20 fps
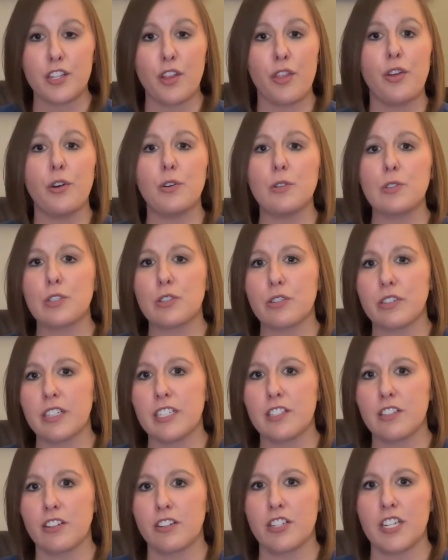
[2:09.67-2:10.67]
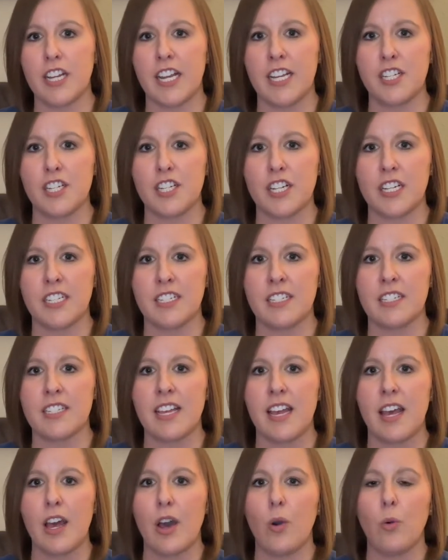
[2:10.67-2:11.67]
those three search engines
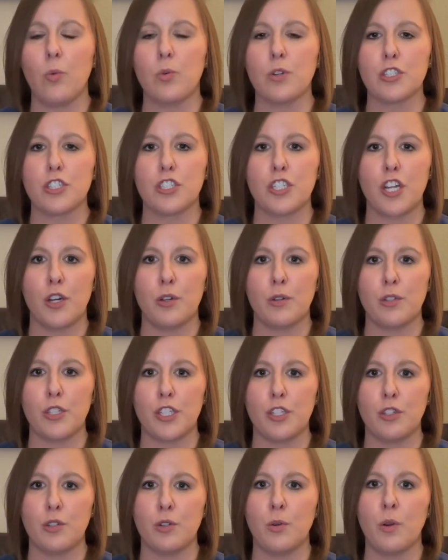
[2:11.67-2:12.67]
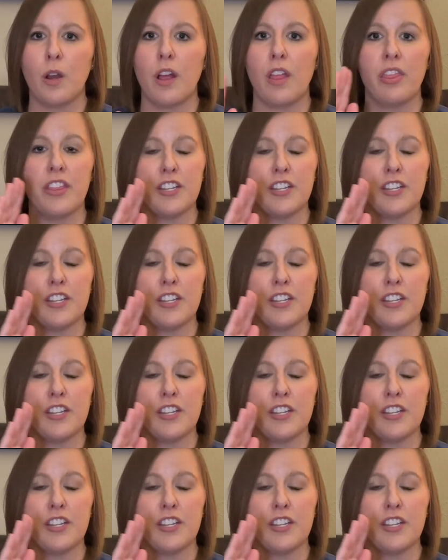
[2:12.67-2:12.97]
will show you the